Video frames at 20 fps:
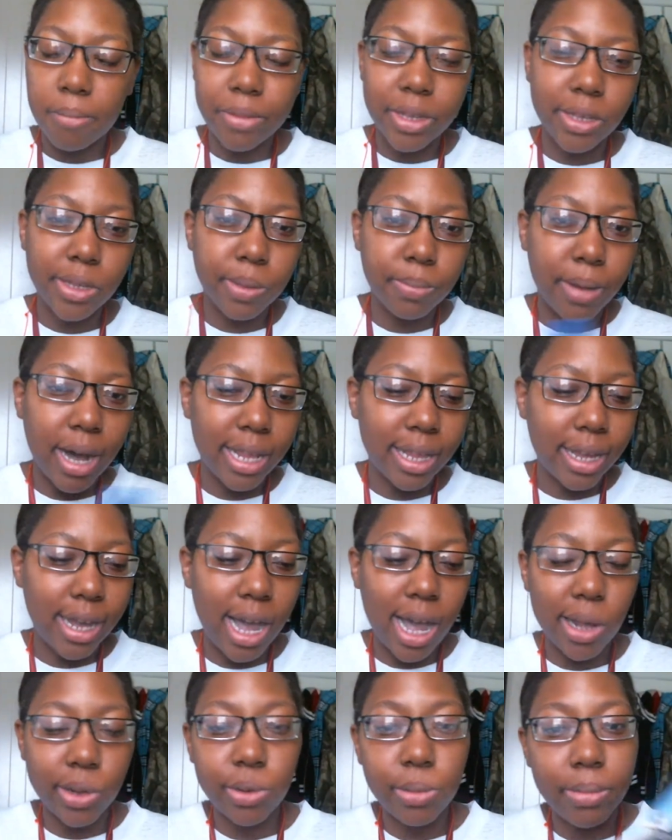This is by the
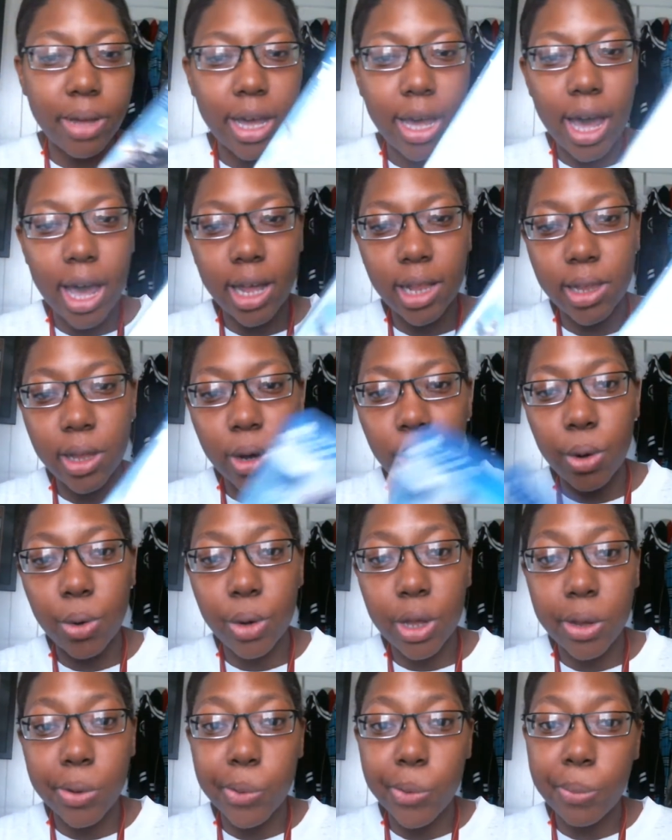guys who made
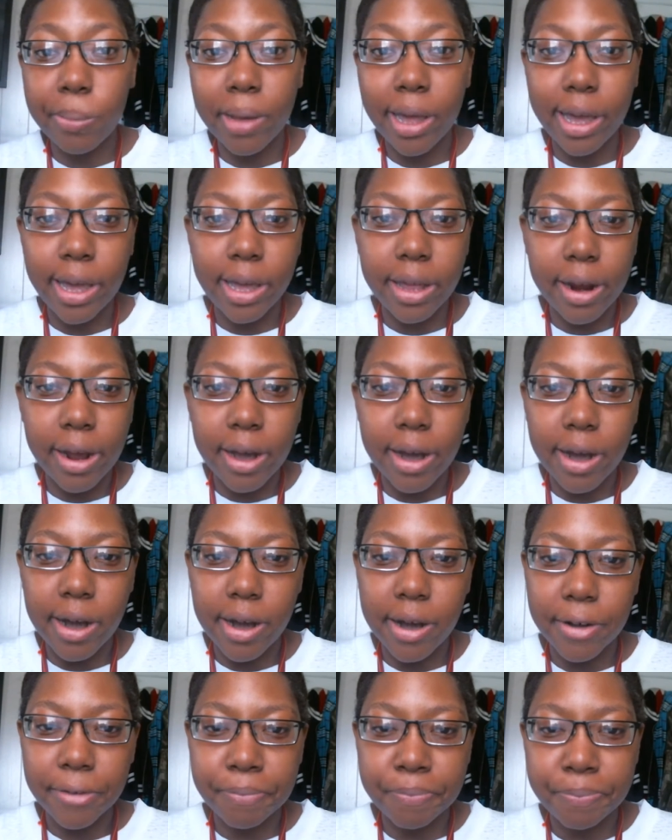Halo and who made,
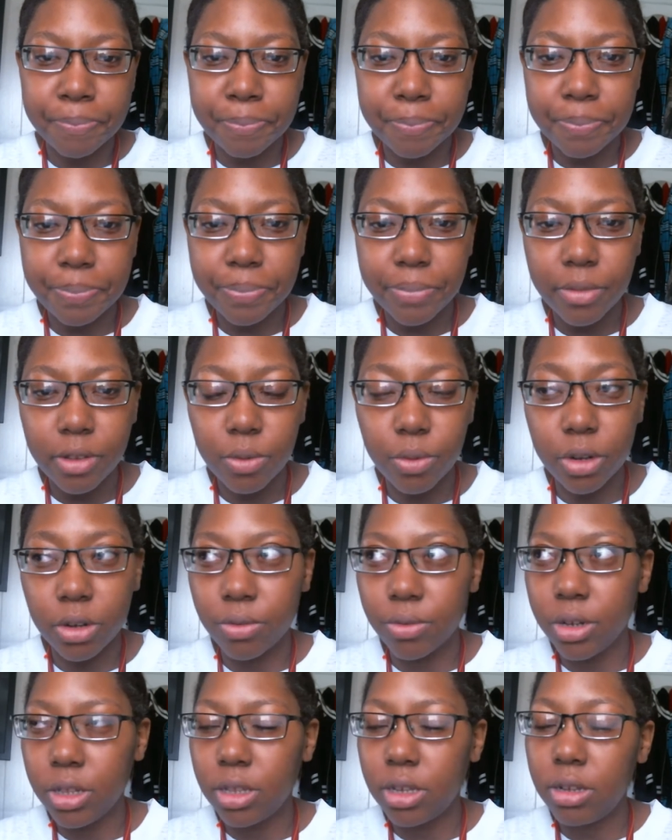
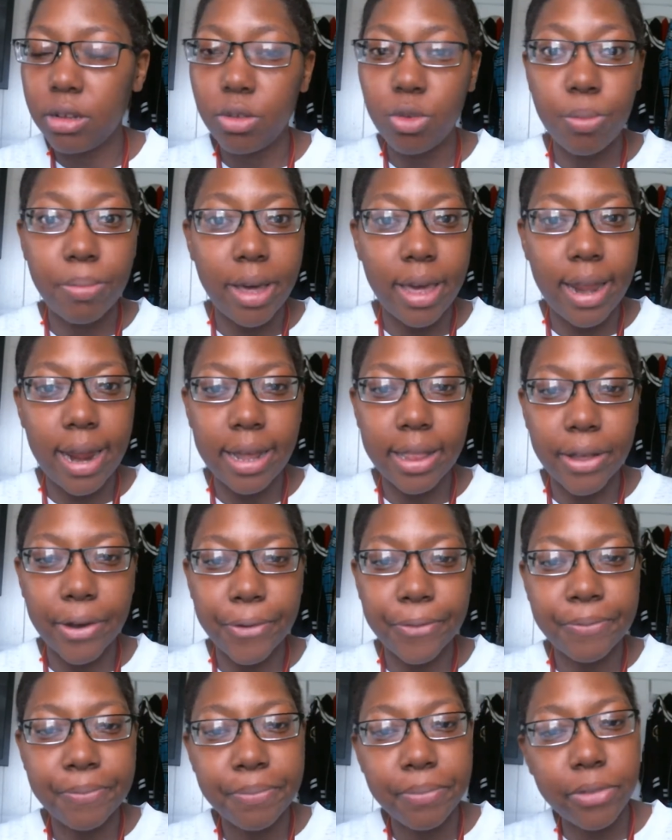who made
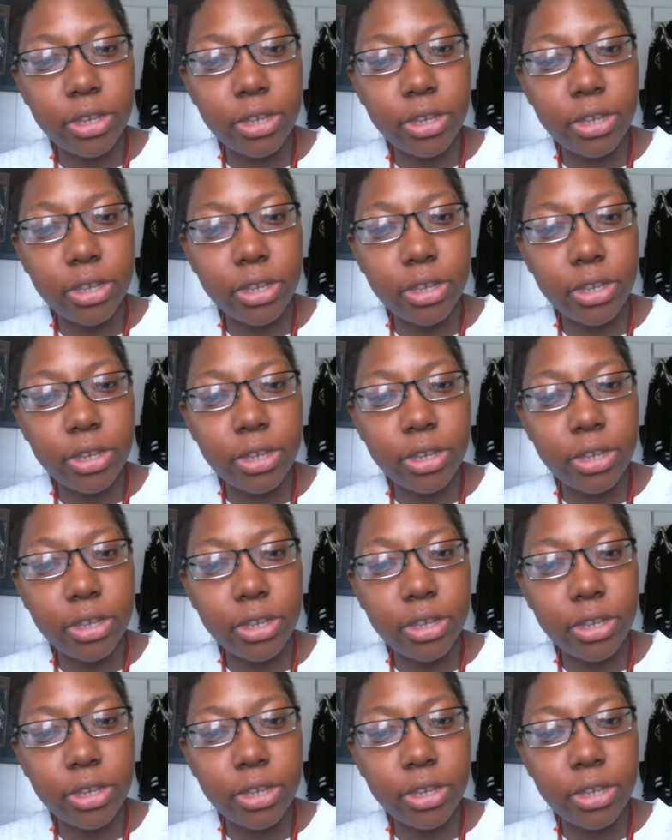Halo?